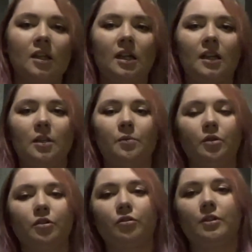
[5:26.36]
and you
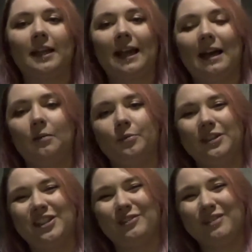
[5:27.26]
unscrew the cap,
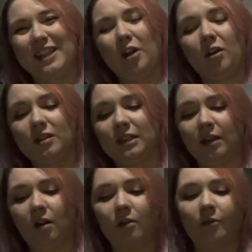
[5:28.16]
which is really hard to get
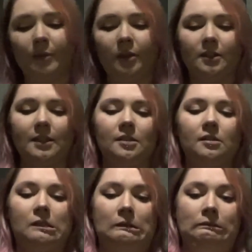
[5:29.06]
off because it's
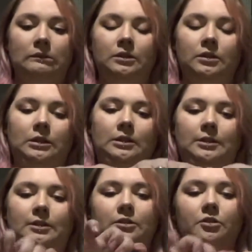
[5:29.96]

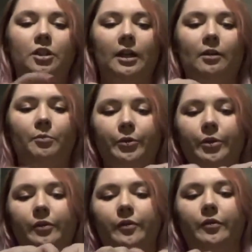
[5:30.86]
childproof.